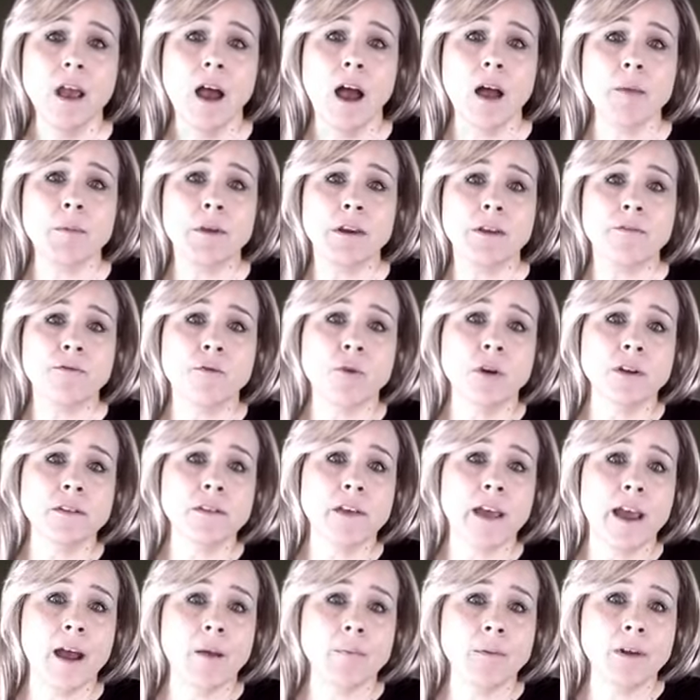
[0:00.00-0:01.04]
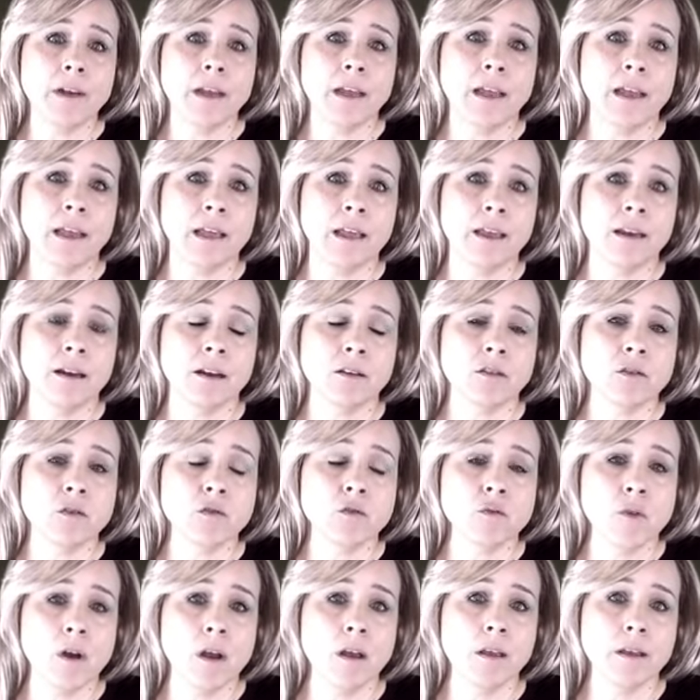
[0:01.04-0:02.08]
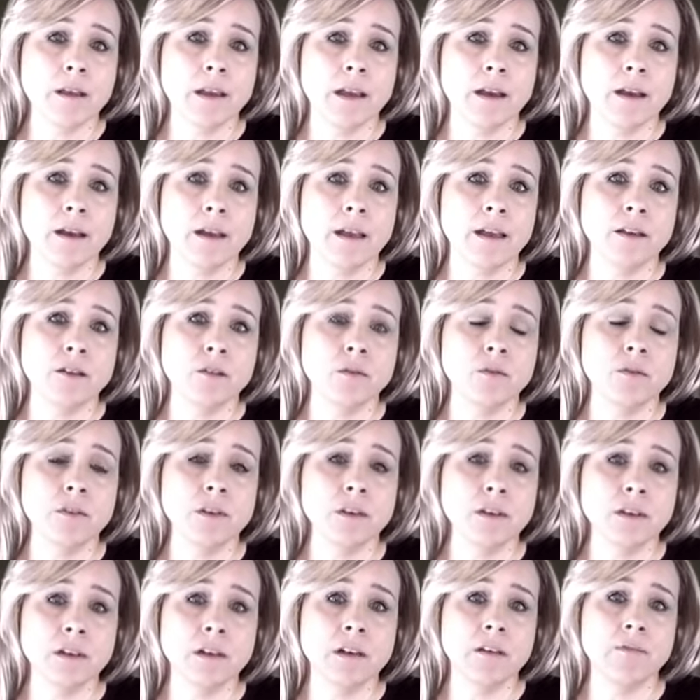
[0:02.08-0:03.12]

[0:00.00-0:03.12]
I mean, if what's happening in Australia and New Zealand,